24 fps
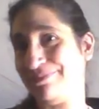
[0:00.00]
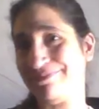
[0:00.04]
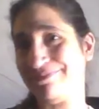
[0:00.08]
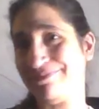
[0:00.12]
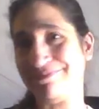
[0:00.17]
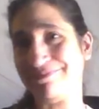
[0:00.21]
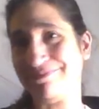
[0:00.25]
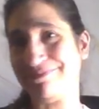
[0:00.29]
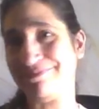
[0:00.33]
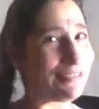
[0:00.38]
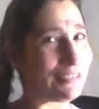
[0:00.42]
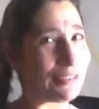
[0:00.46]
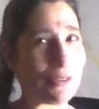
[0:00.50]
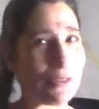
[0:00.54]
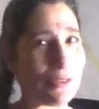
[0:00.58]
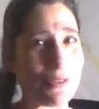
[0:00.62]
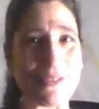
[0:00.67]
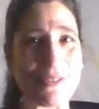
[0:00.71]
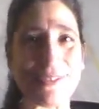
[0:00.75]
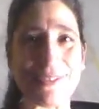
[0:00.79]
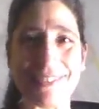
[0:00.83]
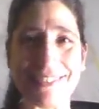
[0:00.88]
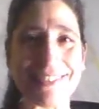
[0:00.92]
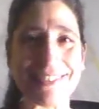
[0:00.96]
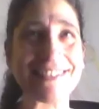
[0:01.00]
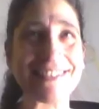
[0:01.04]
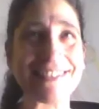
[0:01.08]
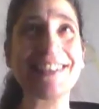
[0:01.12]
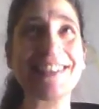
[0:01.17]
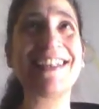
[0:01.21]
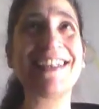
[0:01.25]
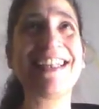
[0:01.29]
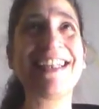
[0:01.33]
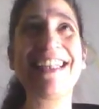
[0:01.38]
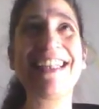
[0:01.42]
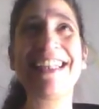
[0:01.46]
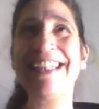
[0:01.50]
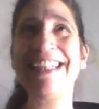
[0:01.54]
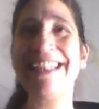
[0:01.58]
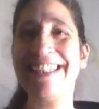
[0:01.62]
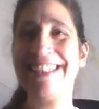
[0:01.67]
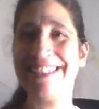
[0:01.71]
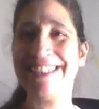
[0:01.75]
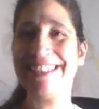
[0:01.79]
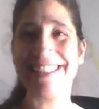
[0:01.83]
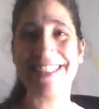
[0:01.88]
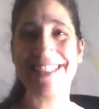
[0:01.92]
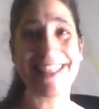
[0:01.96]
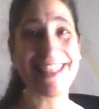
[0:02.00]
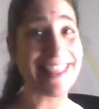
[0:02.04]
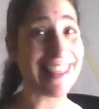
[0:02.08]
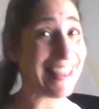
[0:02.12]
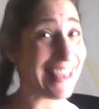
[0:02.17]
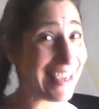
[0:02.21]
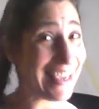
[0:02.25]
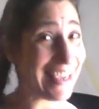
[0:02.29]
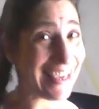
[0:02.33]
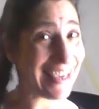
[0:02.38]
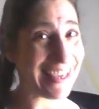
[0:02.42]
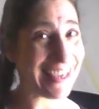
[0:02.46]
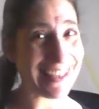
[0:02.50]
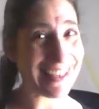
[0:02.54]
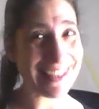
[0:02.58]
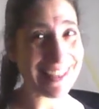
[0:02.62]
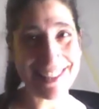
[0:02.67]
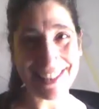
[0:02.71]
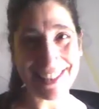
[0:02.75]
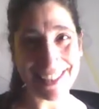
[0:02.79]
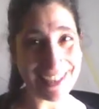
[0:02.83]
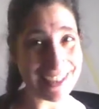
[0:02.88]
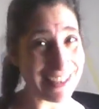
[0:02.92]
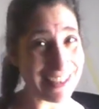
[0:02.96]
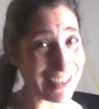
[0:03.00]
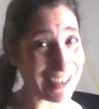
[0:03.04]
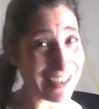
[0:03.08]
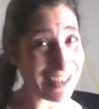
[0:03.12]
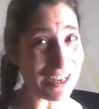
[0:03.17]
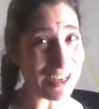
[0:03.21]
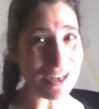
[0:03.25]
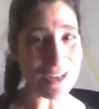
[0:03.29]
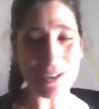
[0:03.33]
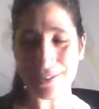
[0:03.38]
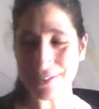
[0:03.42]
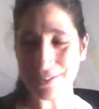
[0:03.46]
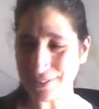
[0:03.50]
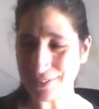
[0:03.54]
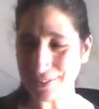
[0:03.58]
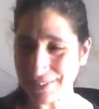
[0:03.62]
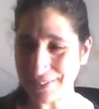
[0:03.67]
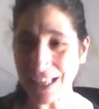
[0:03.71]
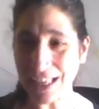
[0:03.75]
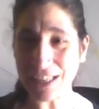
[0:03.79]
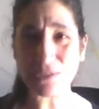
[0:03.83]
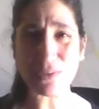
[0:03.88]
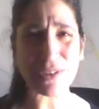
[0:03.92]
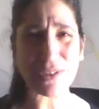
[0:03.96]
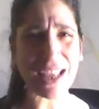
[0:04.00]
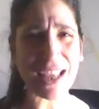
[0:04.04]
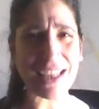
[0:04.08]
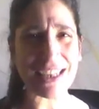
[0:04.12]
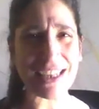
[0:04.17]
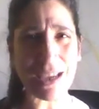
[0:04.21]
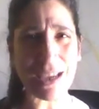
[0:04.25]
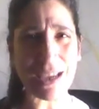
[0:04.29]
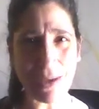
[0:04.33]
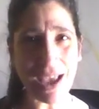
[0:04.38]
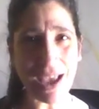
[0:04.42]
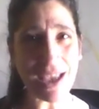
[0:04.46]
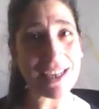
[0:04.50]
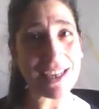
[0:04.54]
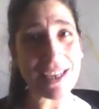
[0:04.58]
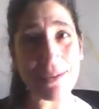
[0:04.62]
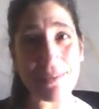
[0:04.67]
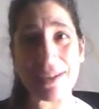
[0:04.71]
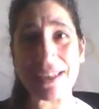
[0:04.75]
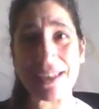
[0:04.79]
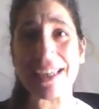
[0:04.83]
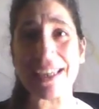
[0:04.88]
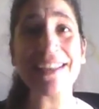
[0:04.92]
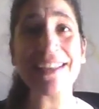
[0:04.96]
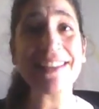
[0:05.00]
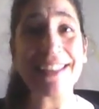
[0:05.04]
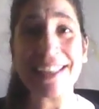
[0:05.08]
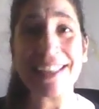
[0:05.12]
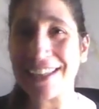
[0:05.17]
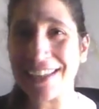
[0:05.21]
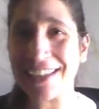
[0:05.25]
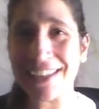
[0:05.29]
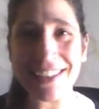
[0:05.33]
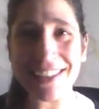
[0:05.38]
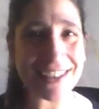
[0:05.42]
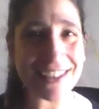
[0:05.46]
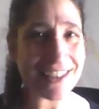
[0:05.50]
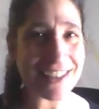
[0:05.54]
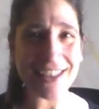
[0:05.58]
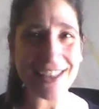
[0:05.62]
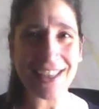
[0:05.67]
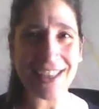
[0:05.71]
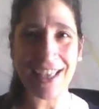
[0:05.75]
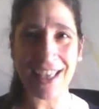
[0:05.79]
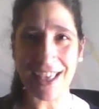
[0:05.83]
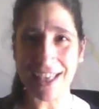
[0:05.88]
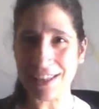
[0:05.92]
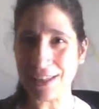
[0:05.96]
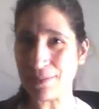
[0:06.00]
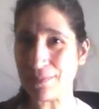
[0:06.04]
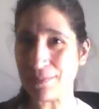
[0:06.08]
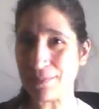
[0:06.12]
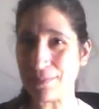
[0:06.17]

I am loving. I am kind. I am wise. You know, I have a